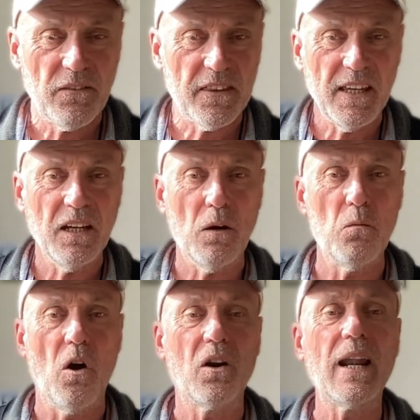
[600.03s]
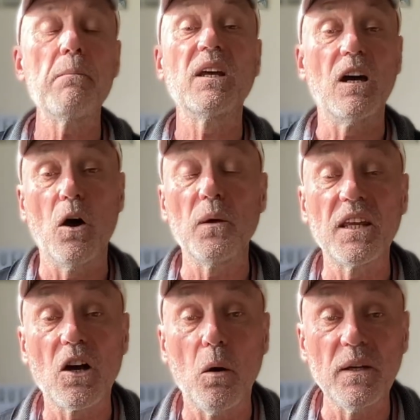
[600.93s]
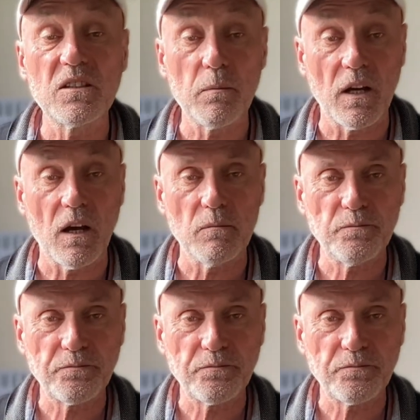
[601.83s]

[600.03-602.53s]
If you think I'm wrong, let me know in the comments below.